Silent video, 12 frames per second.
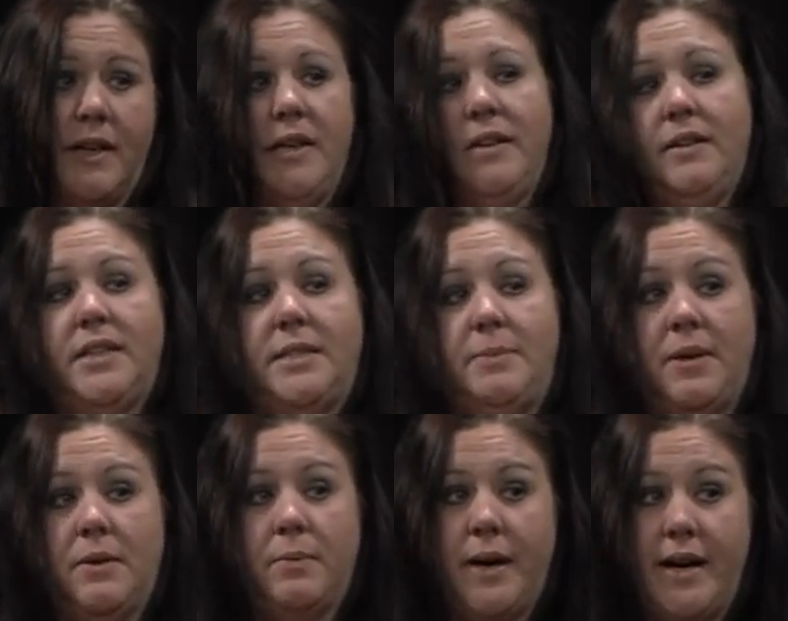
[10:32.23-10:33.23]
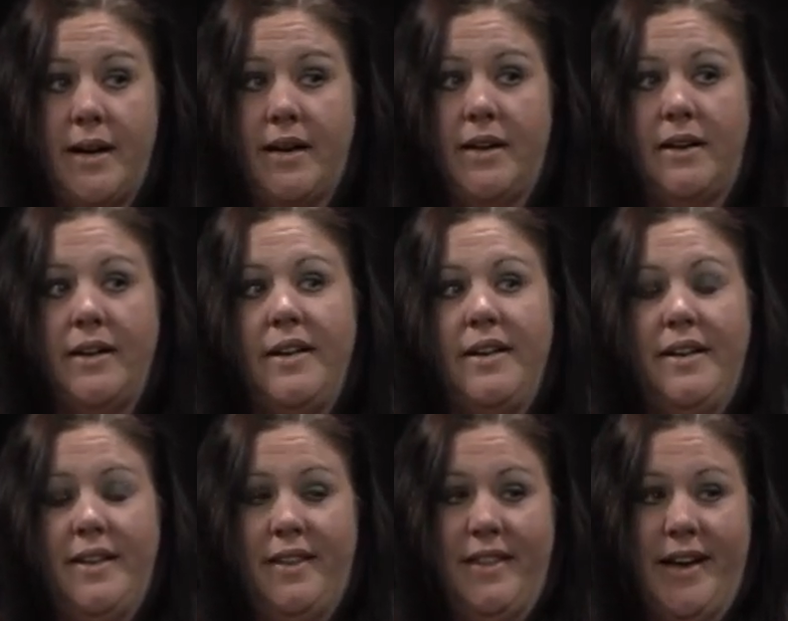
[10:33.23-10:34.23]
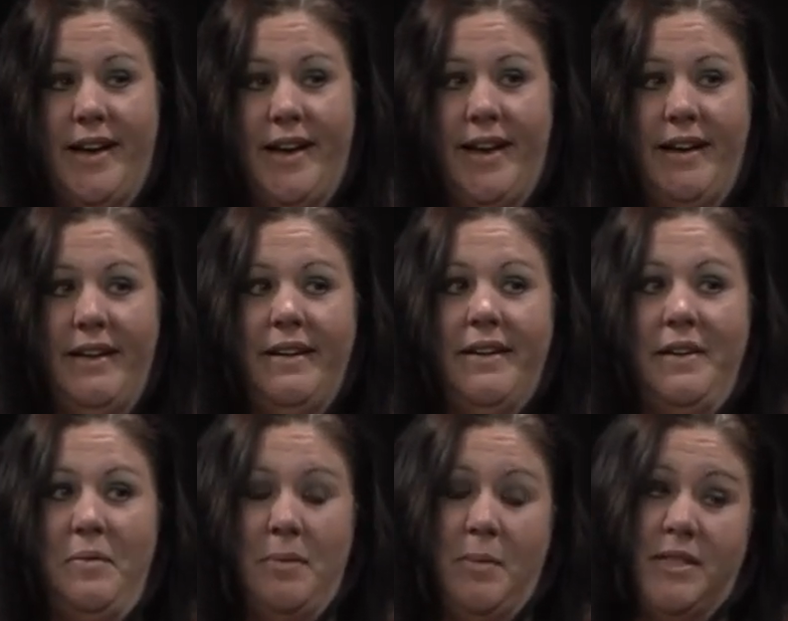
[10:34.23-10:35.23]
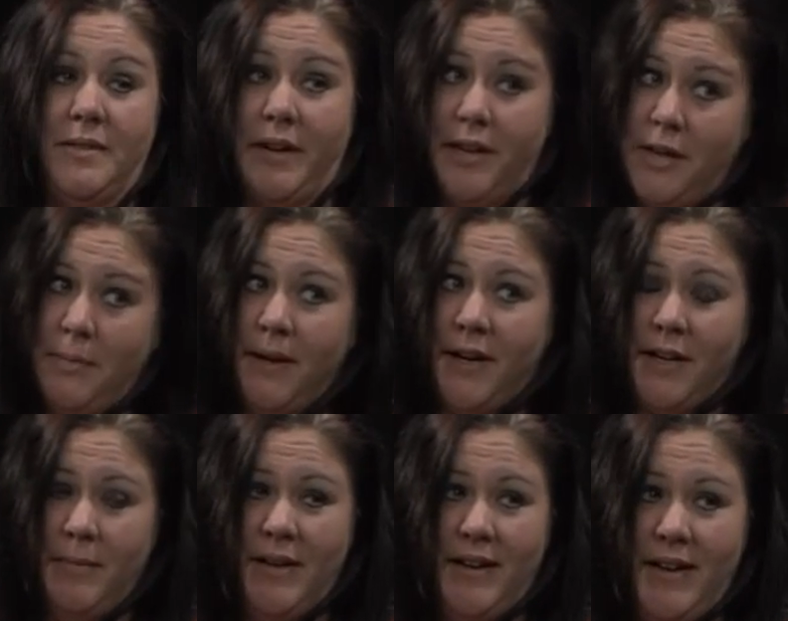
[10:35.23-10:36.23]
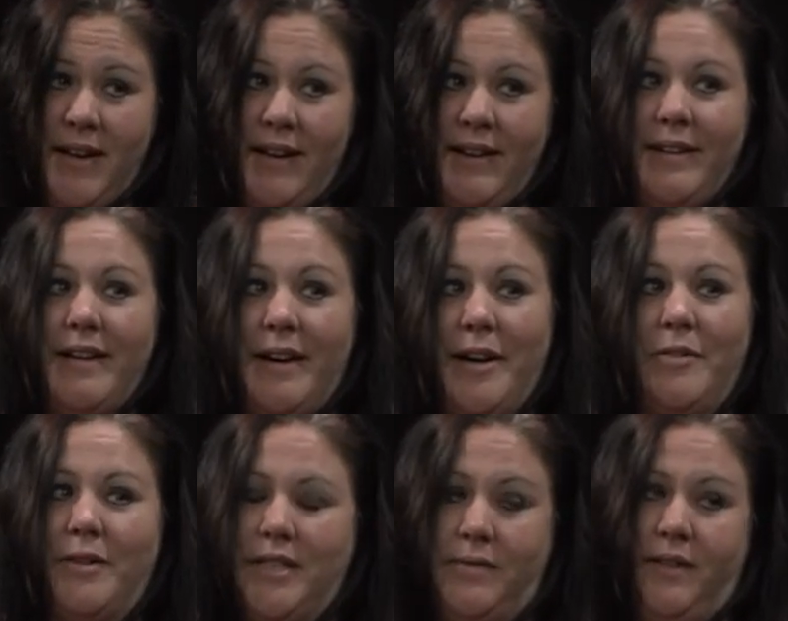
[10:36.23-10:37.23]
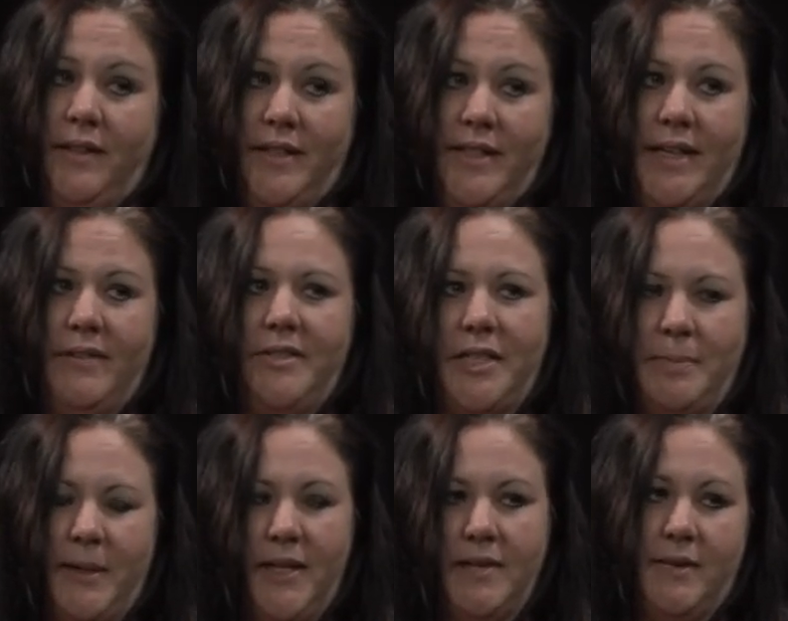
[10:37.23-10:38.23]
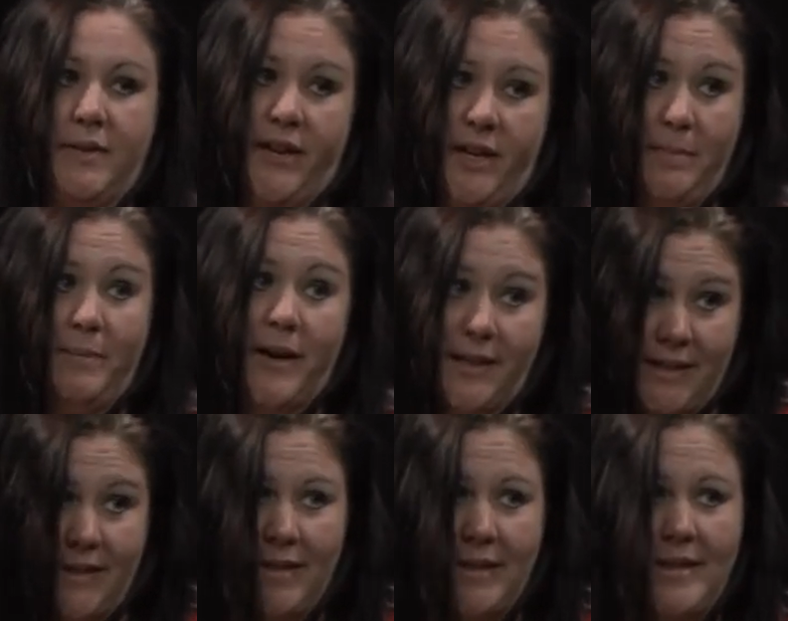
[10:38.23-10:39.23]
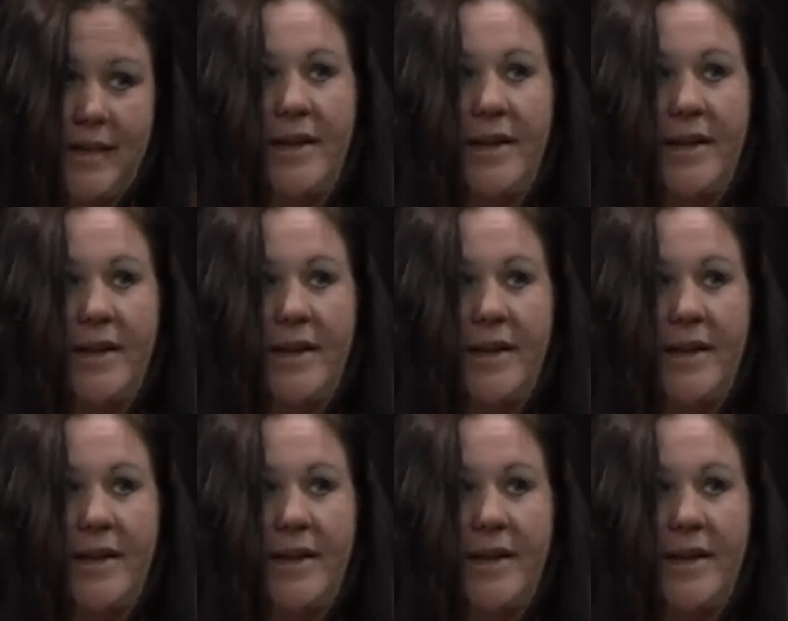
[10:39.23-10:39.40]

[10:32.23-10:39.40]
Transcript: And you need to be aware that members of our QPOC community are going to feel unsafe just because of your very presence.